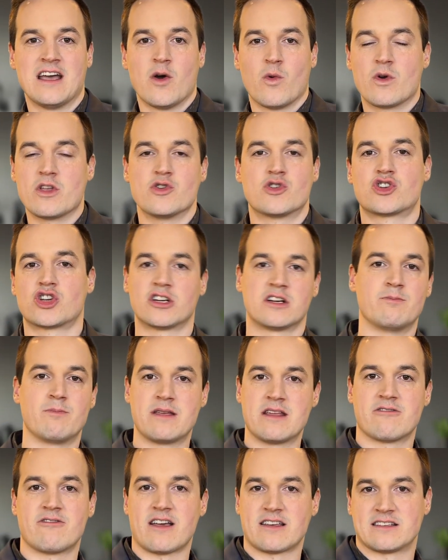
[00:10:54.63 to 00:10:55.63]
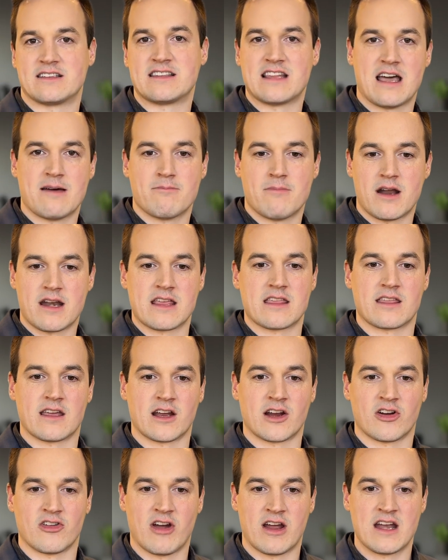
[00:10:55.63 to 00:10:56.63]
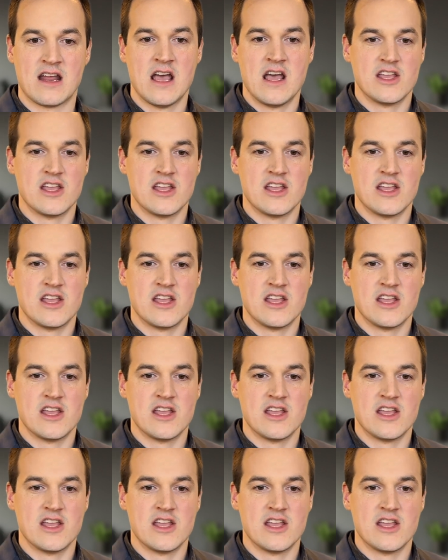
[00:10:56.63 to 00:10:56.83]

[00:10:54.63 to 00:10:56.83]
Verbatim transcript: when you shouldn't be investing that money there, right?